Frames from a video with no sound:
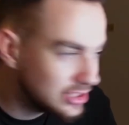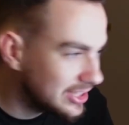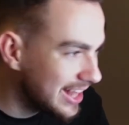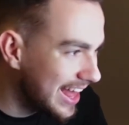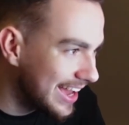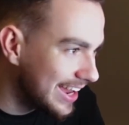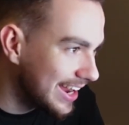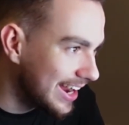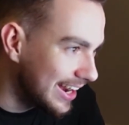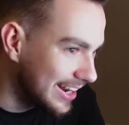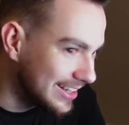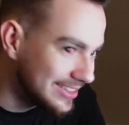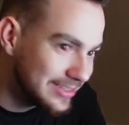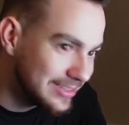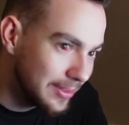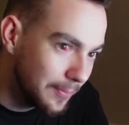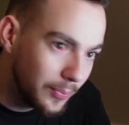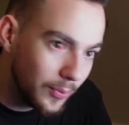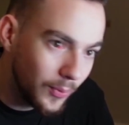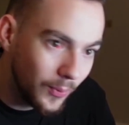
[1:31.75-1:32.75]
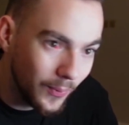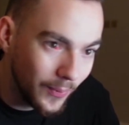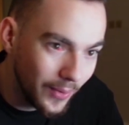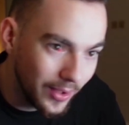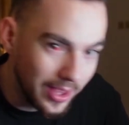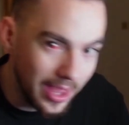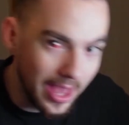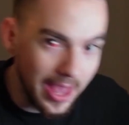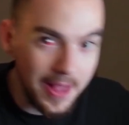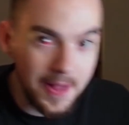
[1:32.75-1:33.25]
That kind of simple,
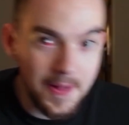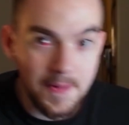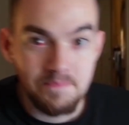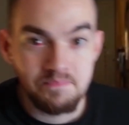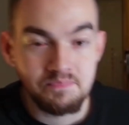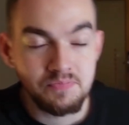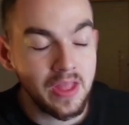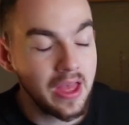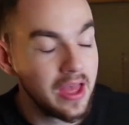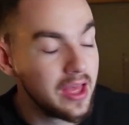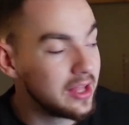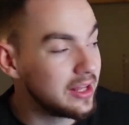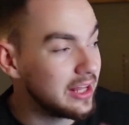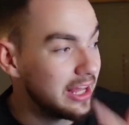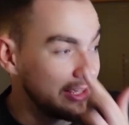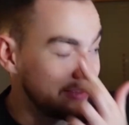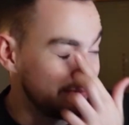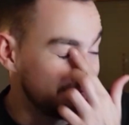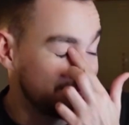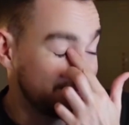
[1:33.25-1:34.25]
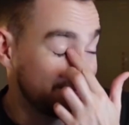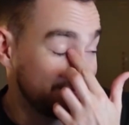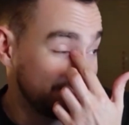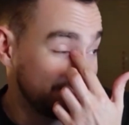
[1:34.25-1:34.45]
okay? Like,